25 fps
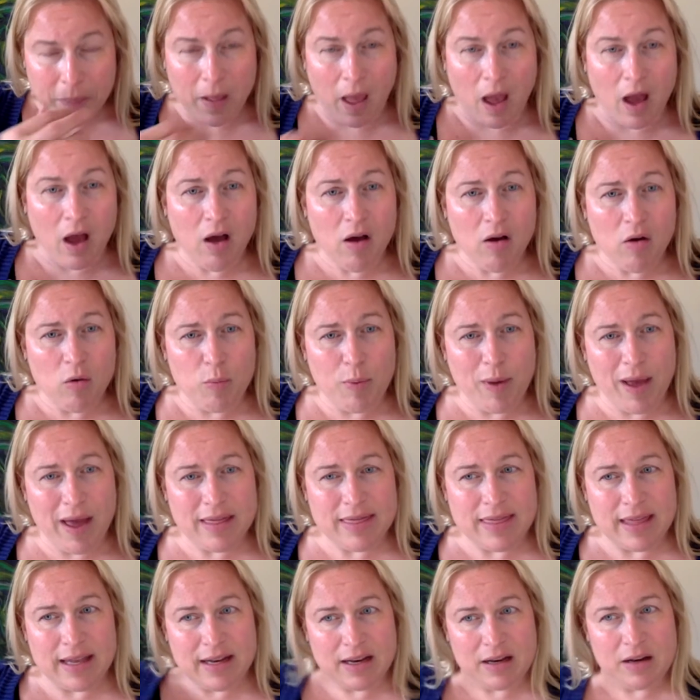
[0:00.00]
Oh,
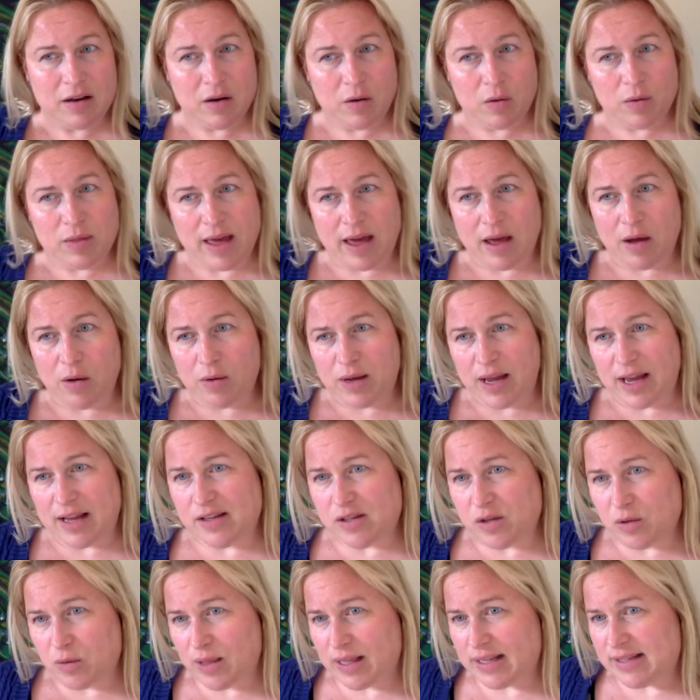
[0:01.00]
Beth, I didn't know that. Okay,
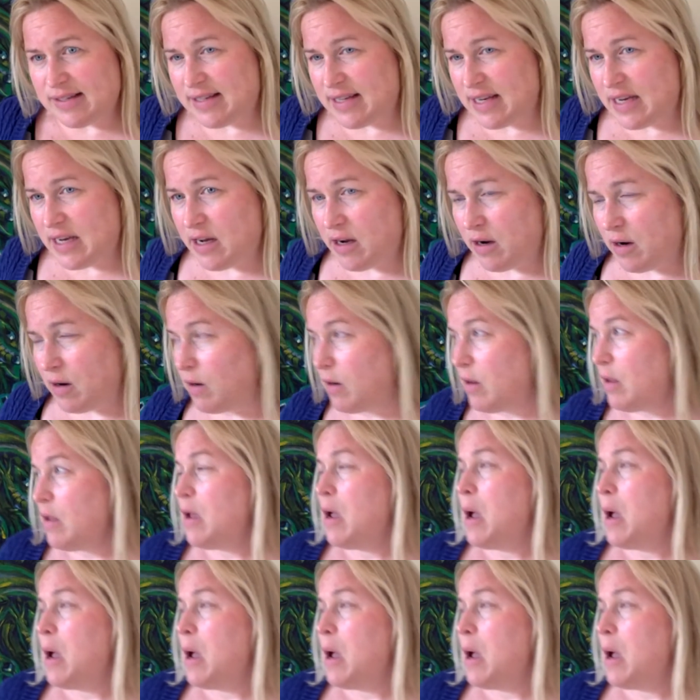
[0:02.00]
so let's see here.